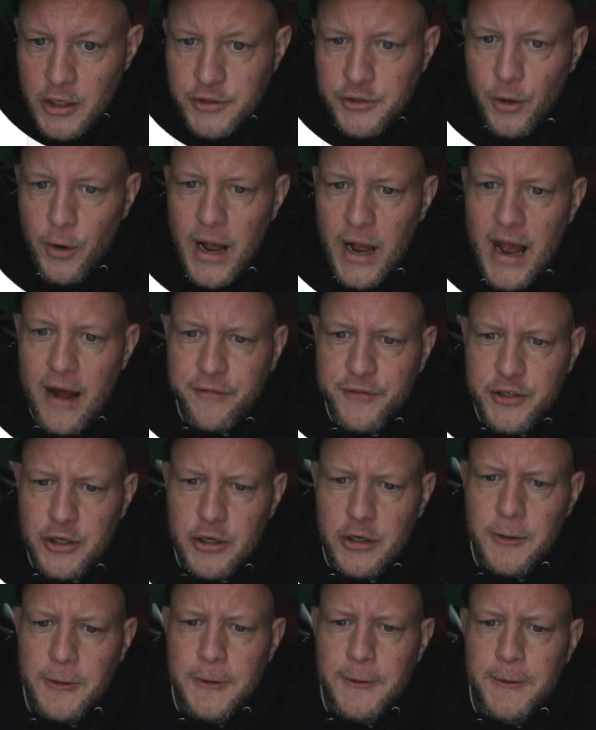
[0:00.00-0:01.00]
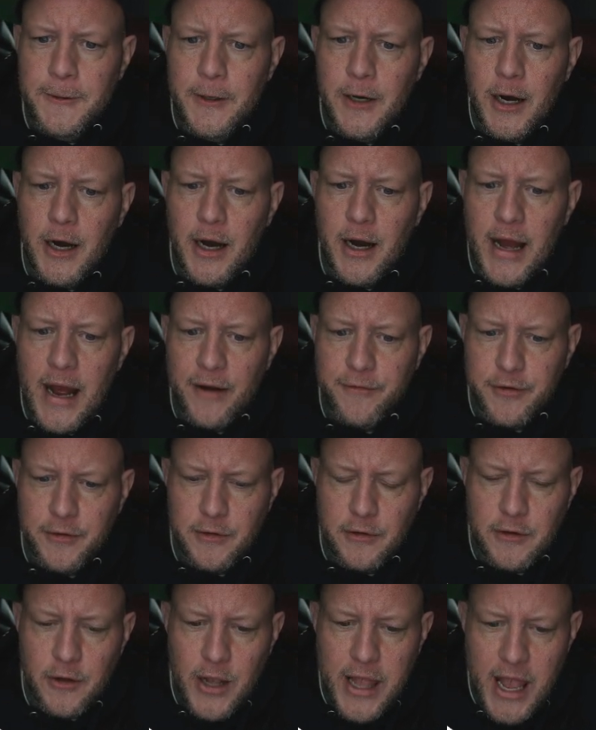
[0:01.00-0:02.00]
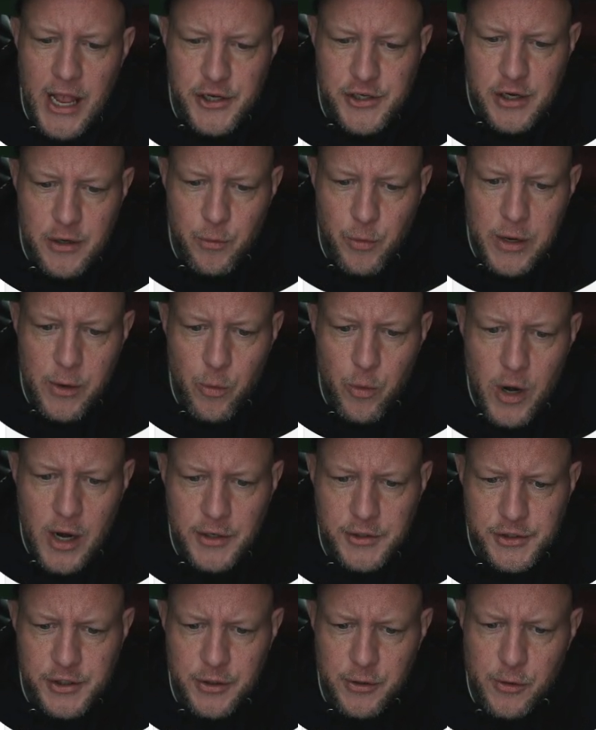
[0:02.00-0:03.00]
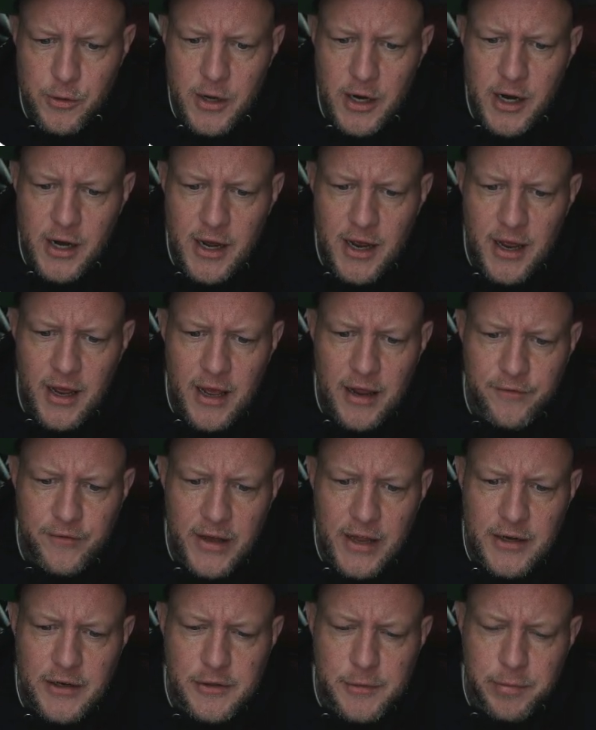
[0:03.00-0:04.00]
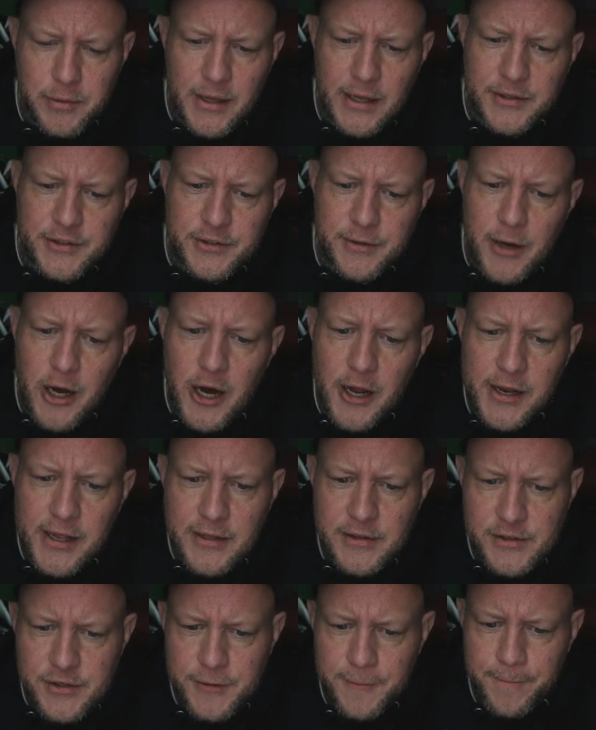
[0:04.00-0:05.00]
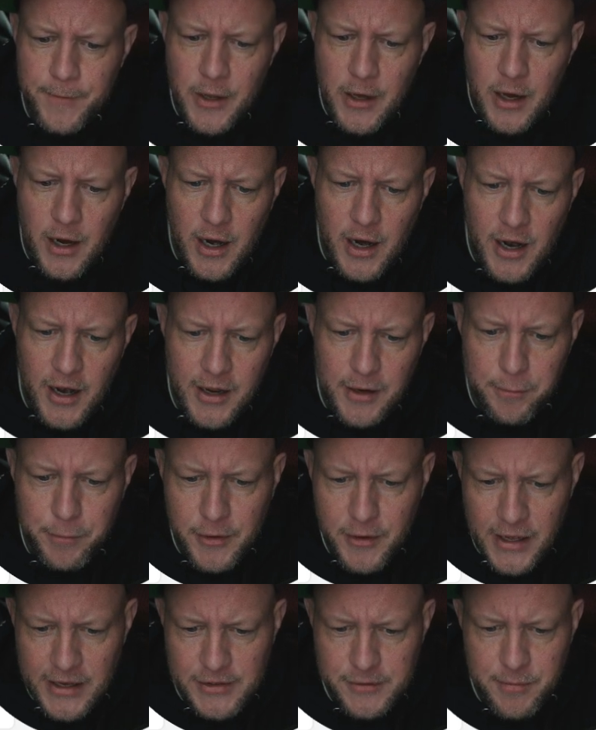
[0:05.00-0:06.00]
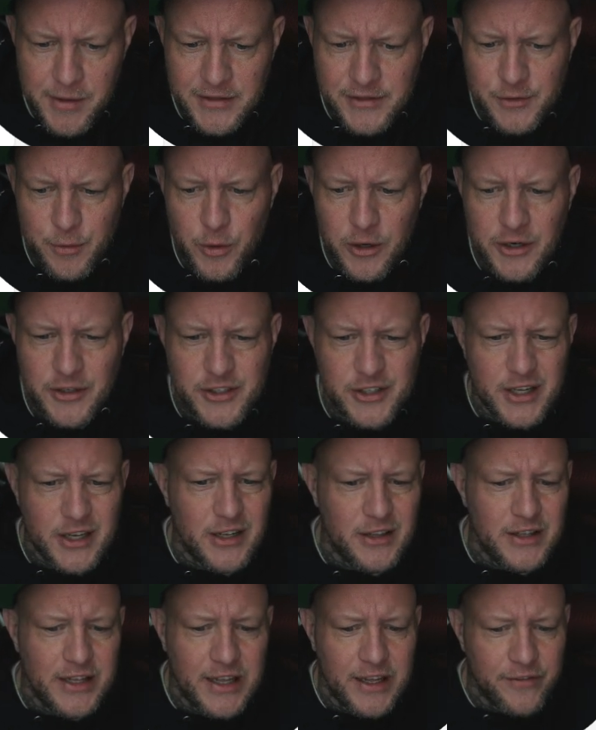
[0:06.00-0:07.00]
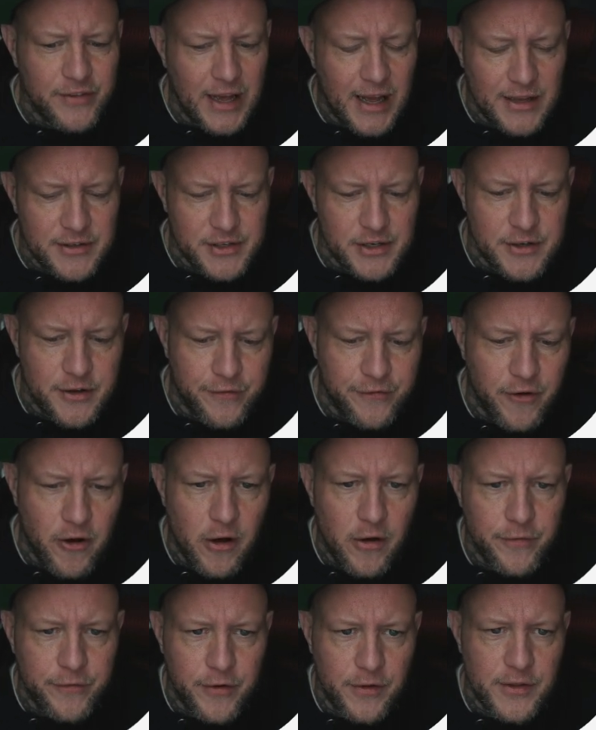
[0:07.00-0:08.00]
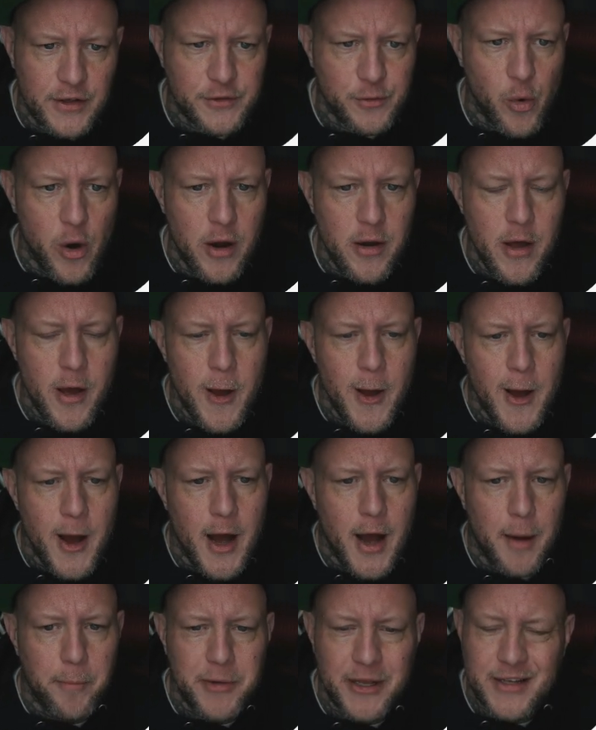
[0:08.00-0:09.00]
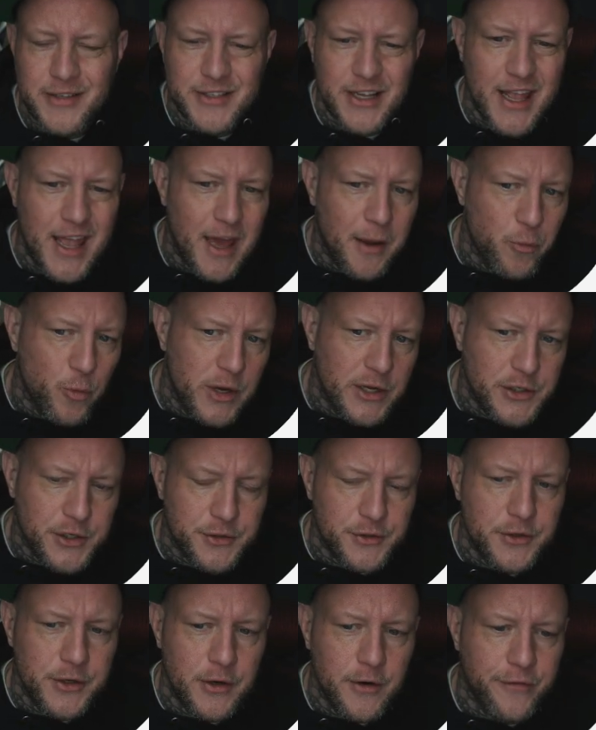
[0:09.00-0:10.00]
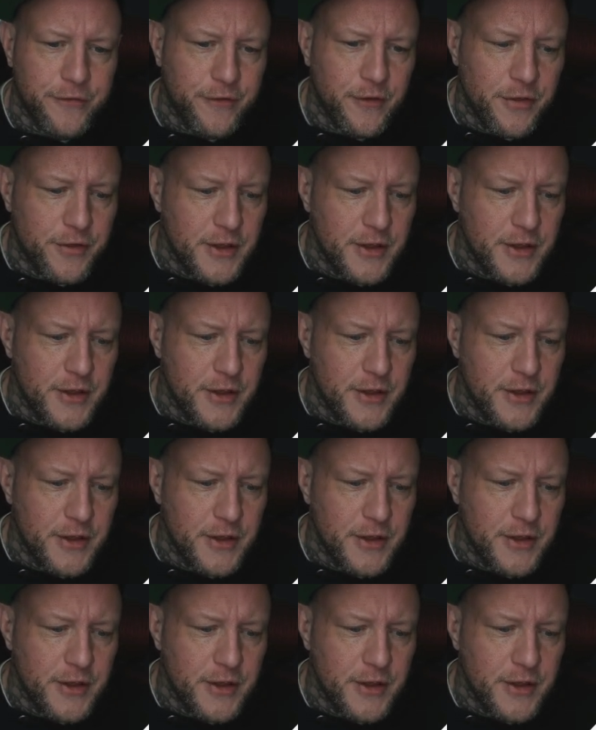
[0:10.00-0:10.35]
after the location, we want to Advantage Plus audience and placements. We're just going to leave as a default for this one because, again, we just, for this